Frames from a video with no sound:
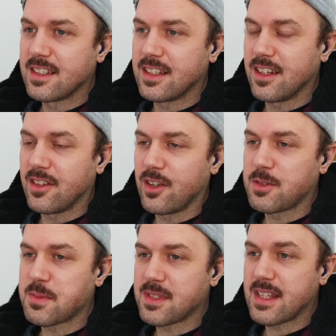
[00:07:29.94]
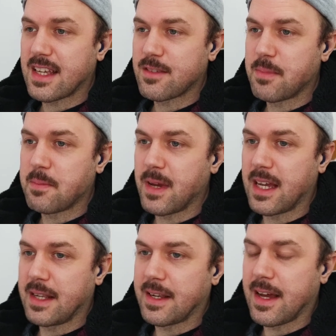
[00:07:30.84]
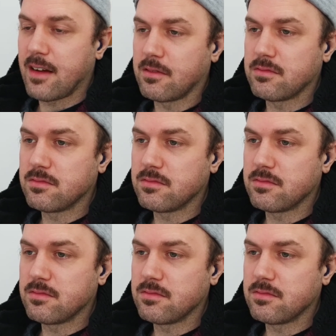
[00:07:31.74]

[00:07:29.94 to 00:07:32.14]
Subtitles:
those mistakes have been made now.